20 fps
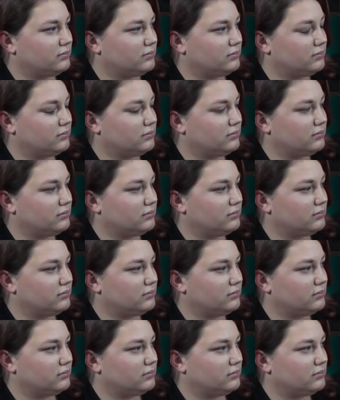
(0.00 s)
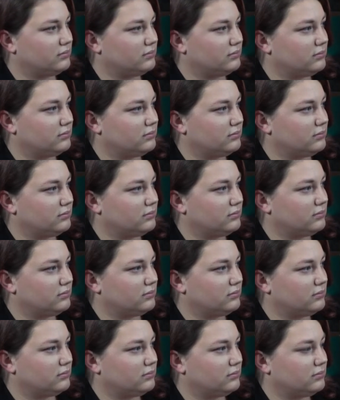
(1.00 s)

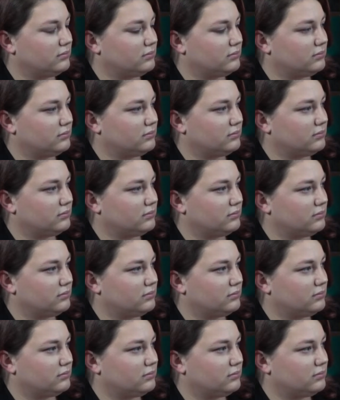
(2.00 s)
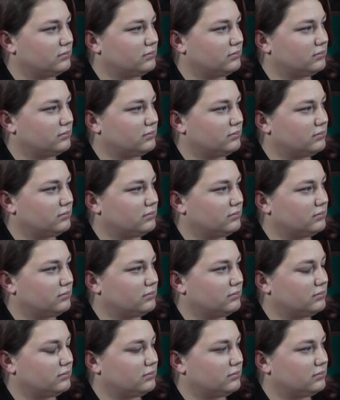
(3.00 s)

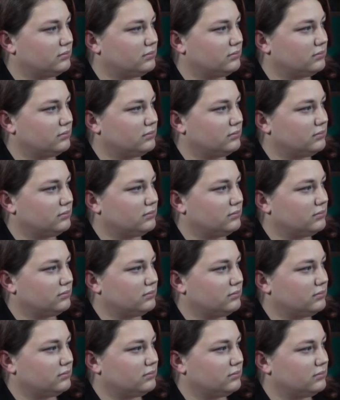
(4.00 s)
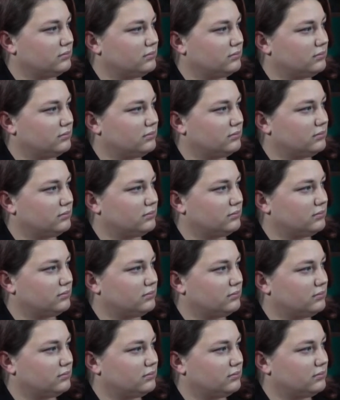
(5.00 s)

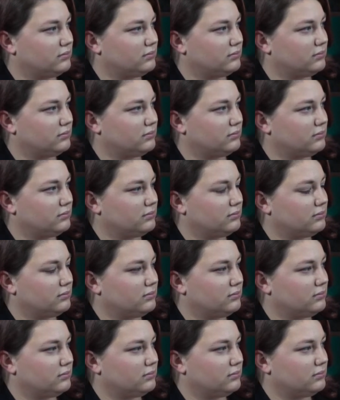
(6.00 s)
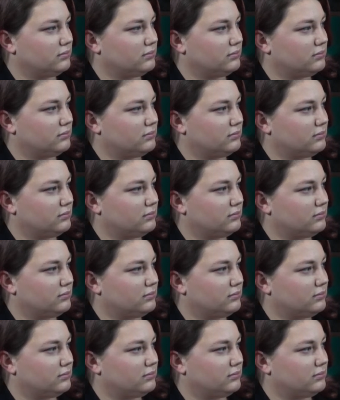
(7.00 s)
This person isn't speaking.